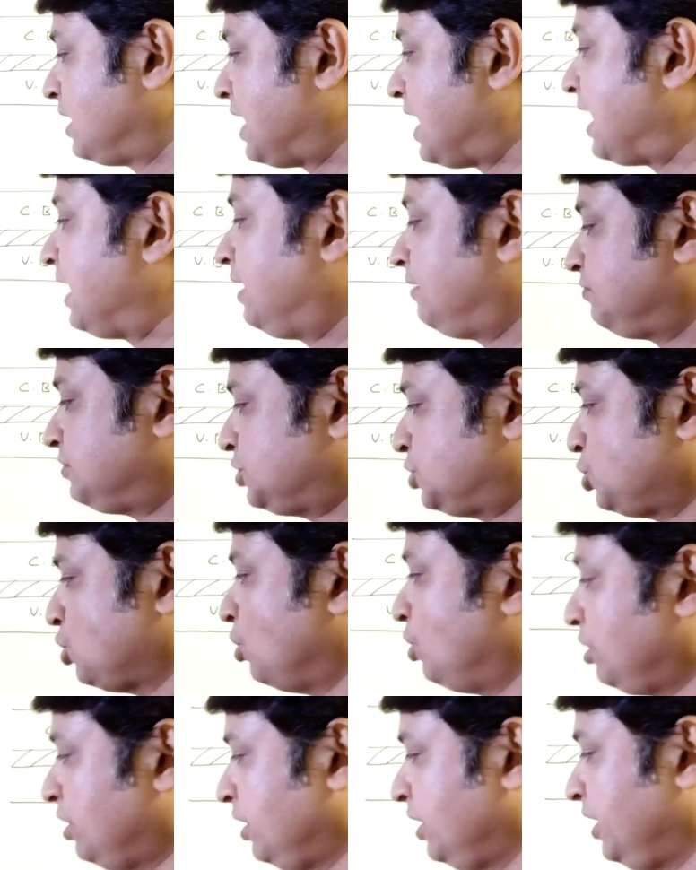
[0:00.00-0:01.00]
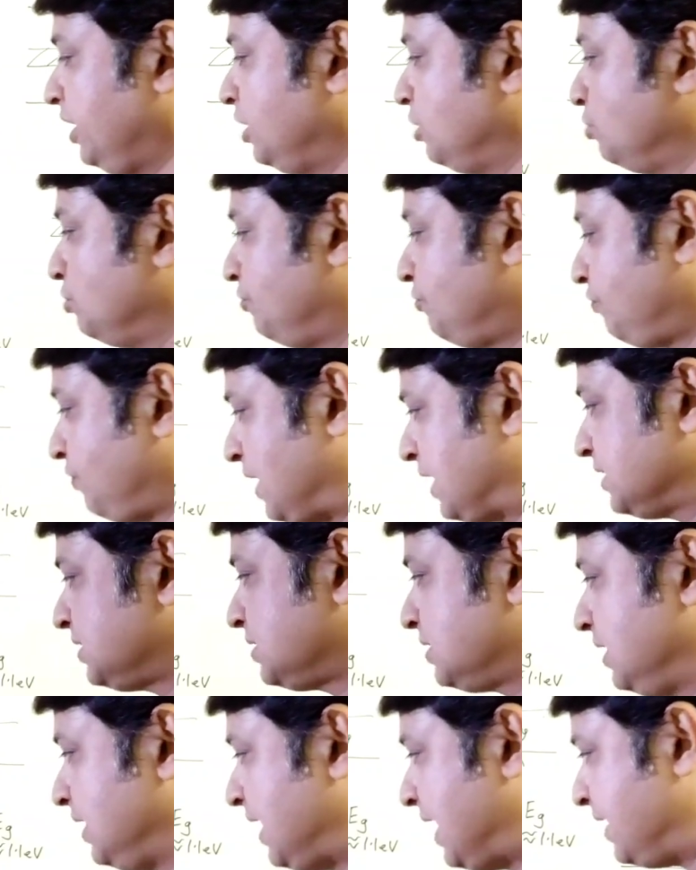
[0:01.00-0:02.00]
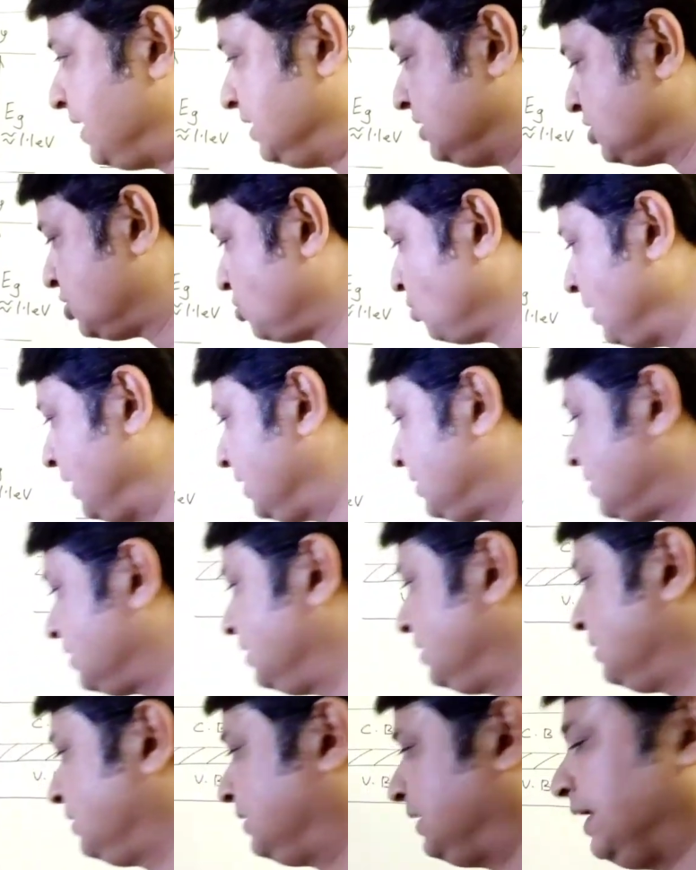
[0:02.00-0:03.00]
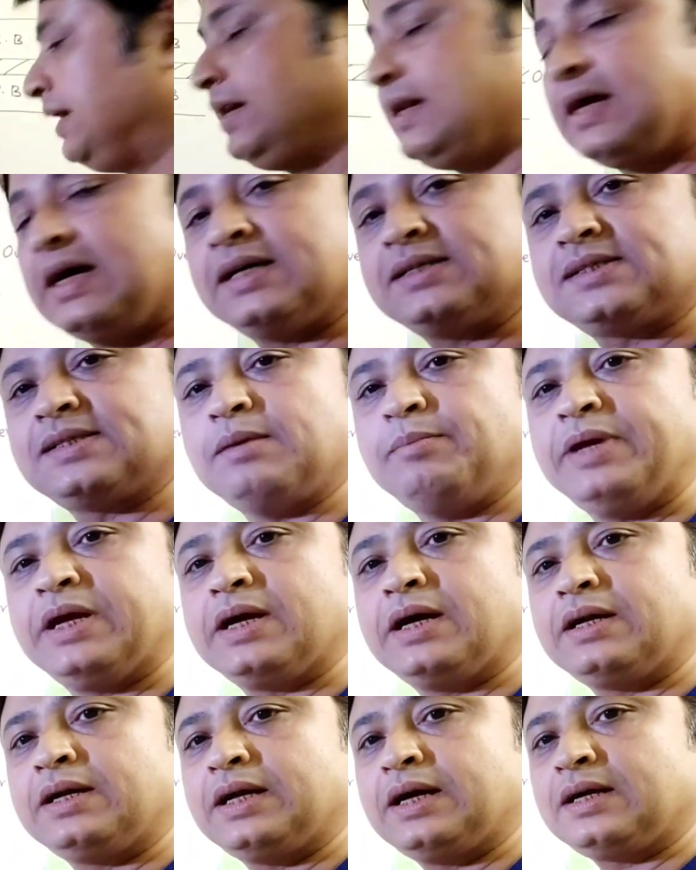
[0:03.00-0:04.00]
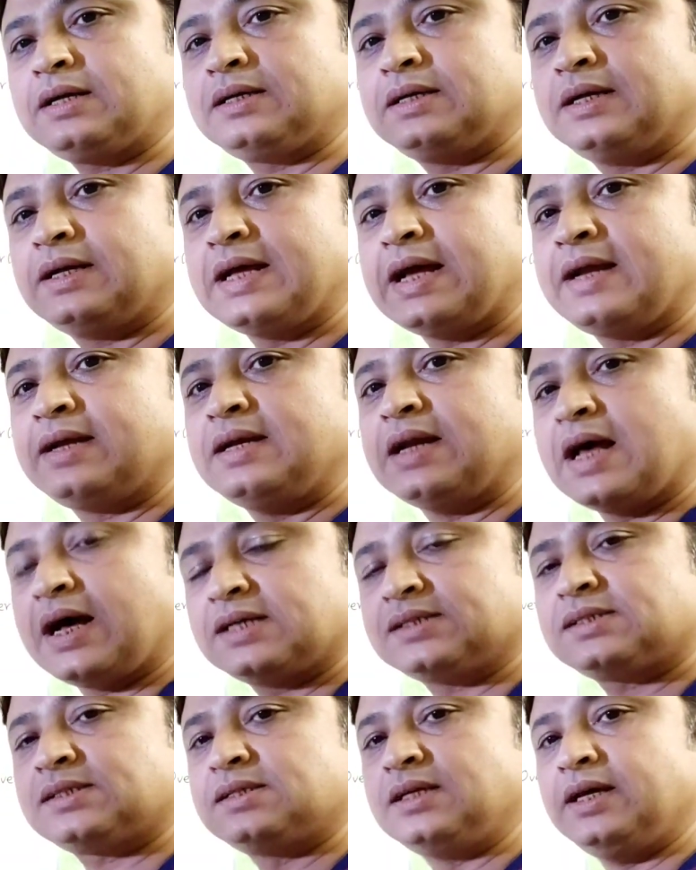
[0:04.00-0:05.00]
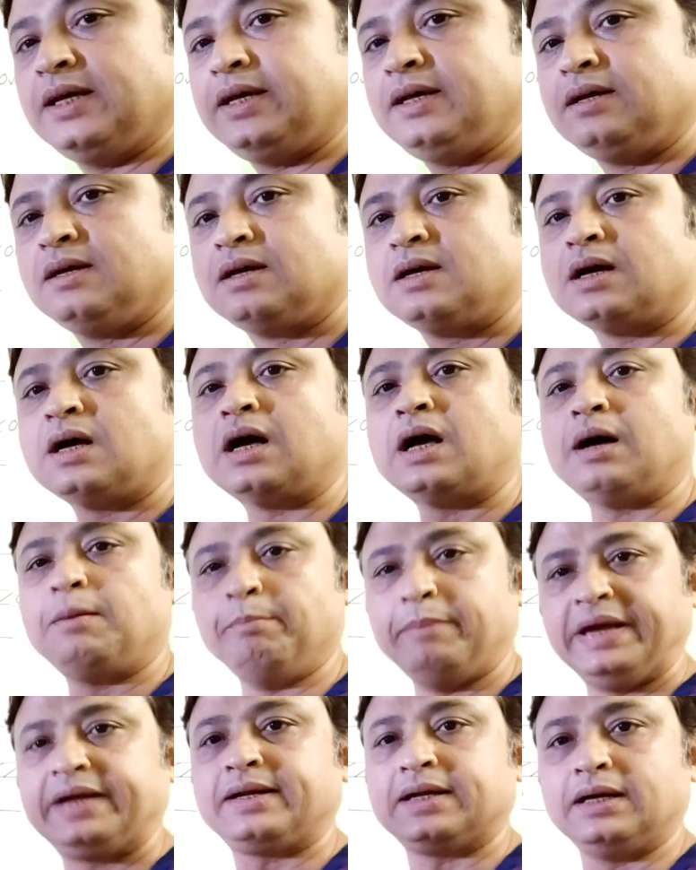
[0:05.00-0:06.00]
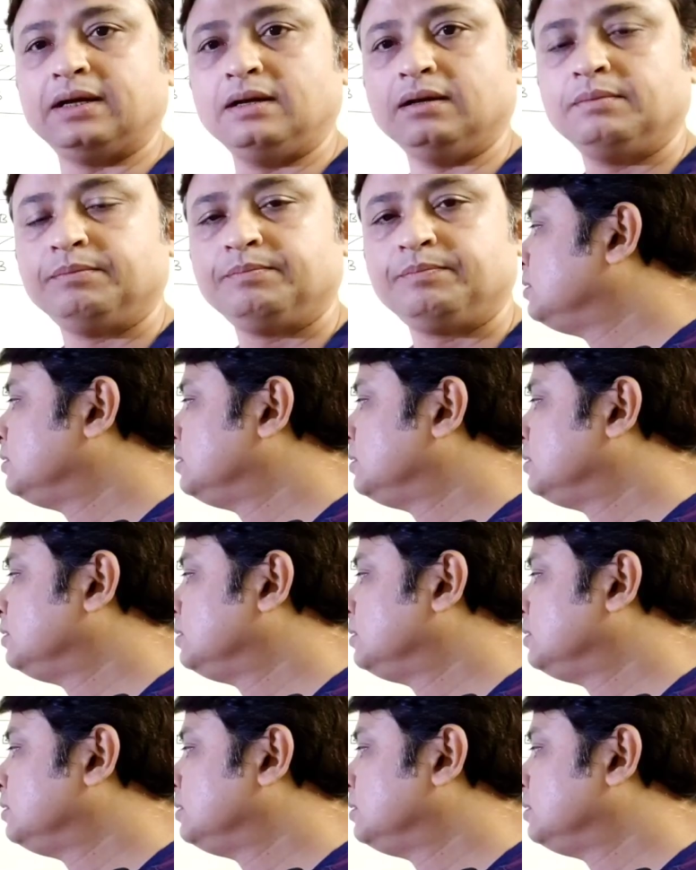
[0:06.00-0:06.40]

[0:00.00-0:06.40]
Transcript: I have shown you firstly an insulator, then a semiconductor and lastly a metal.